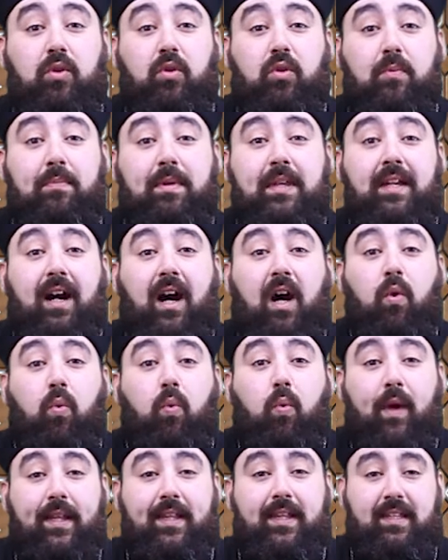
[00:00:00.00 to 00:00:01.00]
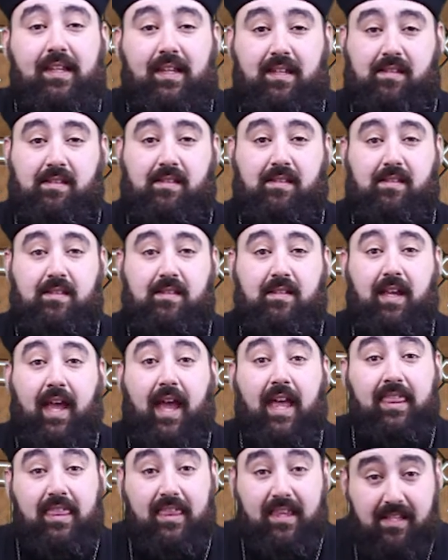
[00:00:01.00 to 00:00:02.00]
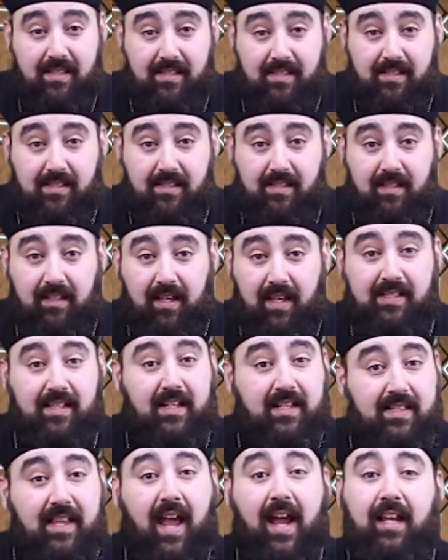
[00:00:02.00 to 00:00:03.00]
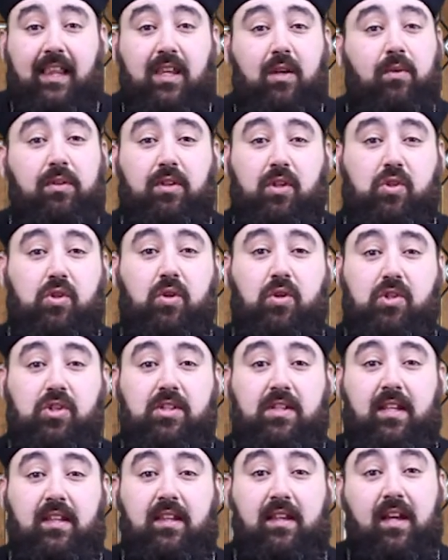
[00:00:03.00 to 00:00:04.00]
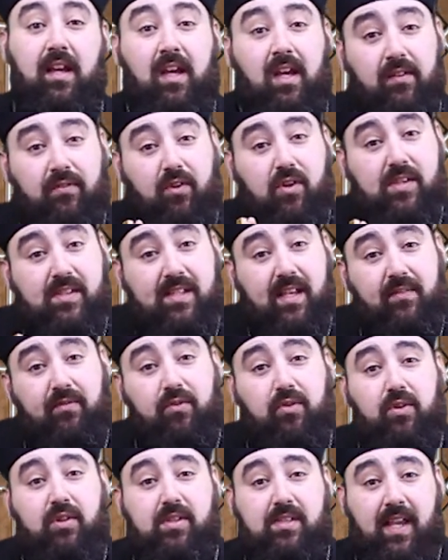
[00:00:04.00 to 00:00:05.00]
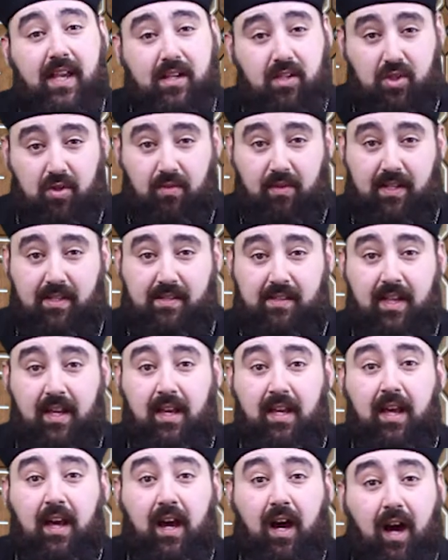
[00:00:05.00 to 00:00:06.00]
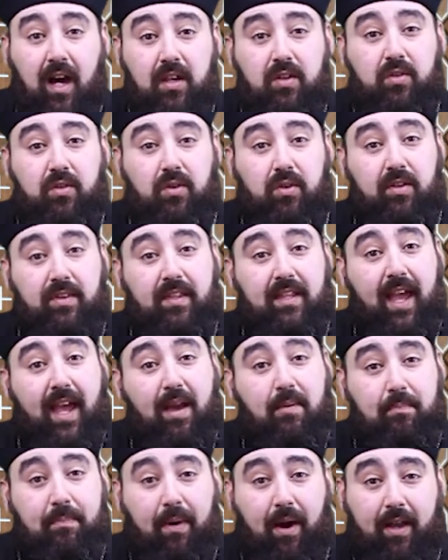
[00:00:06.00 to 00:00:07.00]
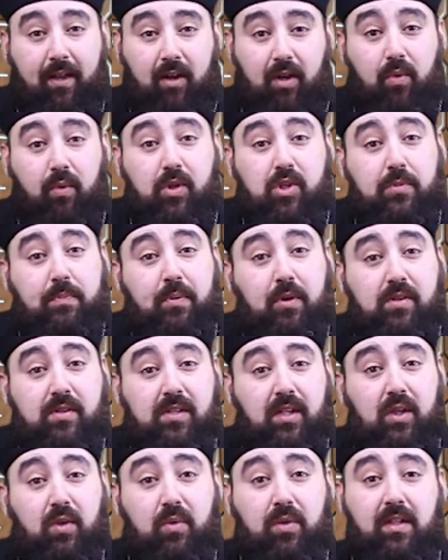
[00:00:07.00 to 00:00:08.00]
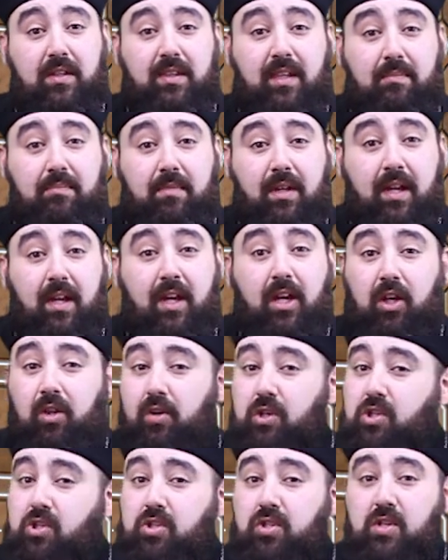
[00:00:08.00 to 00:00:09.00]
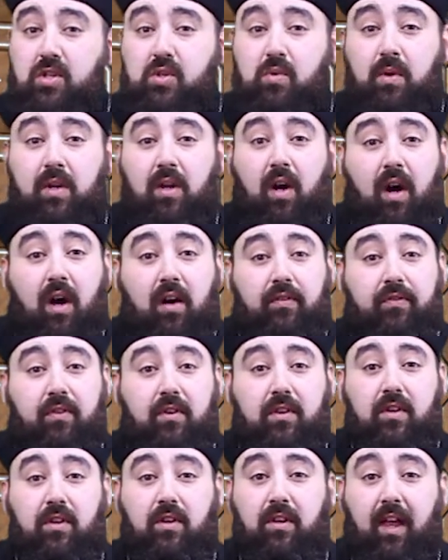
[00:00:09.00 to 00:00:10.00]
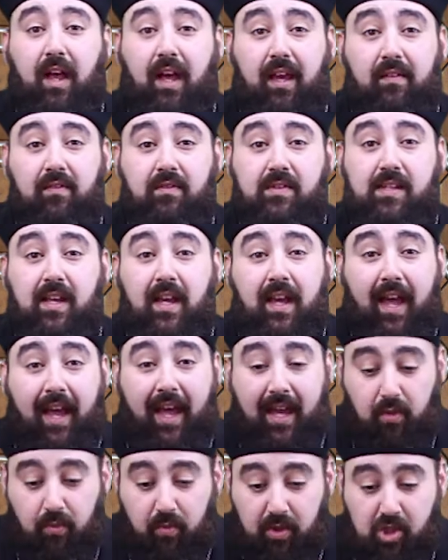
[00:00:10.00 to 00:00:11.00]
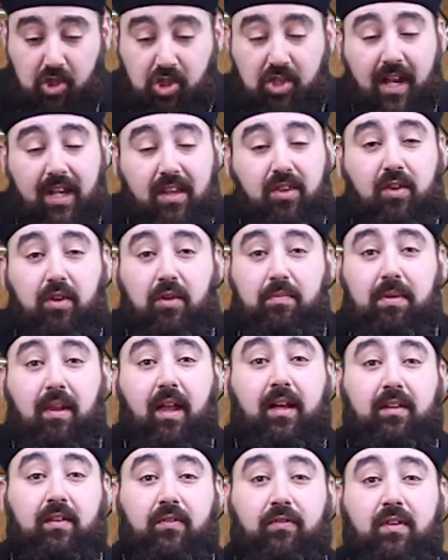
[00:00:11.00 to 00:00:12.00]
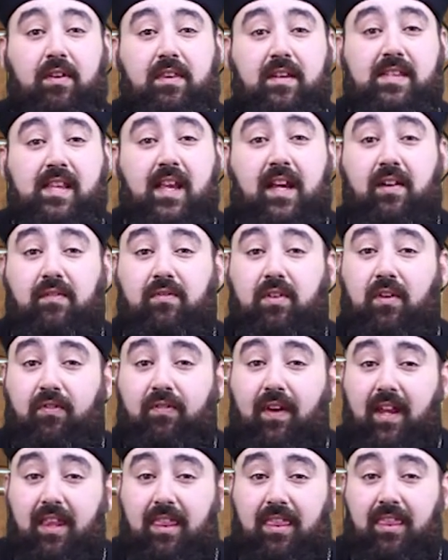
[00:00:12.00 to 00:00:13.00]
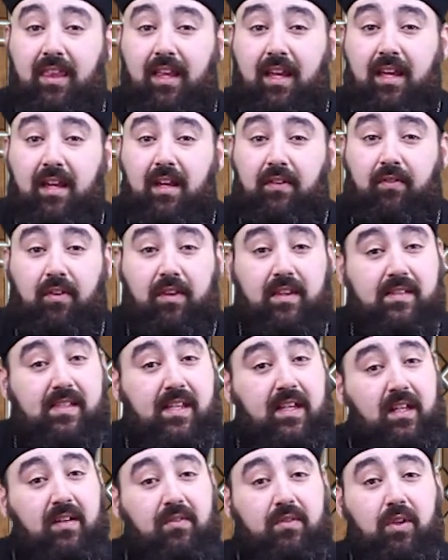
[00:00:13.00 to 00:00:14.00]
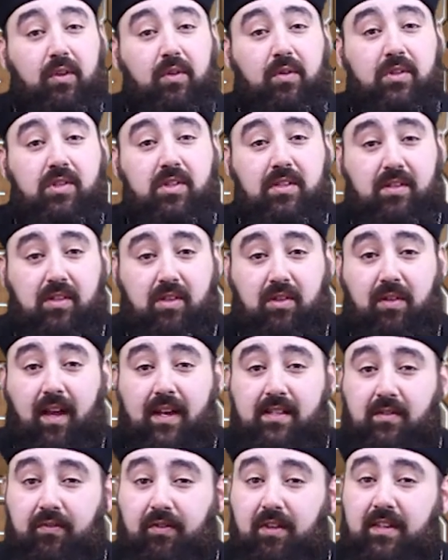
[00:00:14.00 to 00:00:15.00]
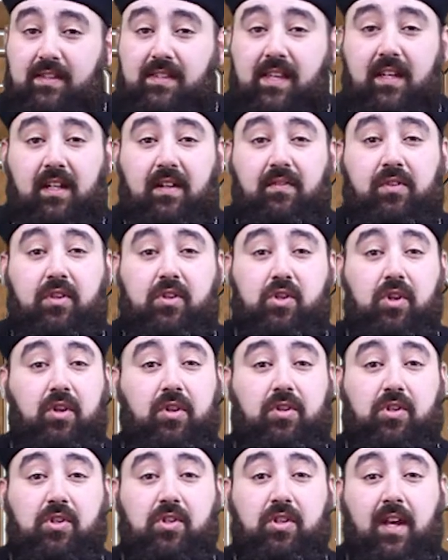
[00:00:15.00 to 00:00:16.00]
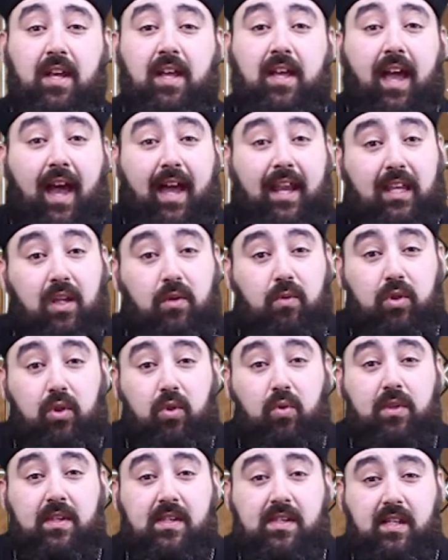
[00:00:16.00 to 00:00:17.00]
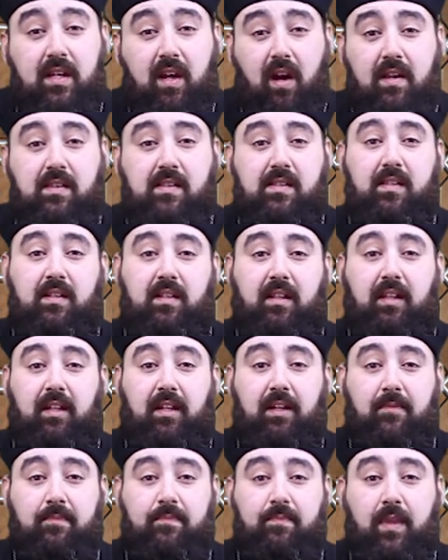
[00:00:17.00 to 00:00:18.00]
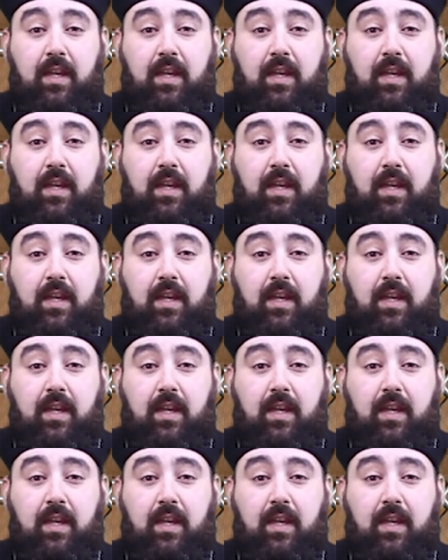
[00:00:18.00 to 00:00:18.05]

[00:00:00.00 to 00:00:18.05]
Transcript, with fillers: to be a witness. And this is exactly what the church did for several centuries. Under the empire which persecuted them, Christians would offer their lives and would shed their blood for the sake of the faith, for the sake of the Lord Jesus Christ, for the sake of the church. And they would do this constantly.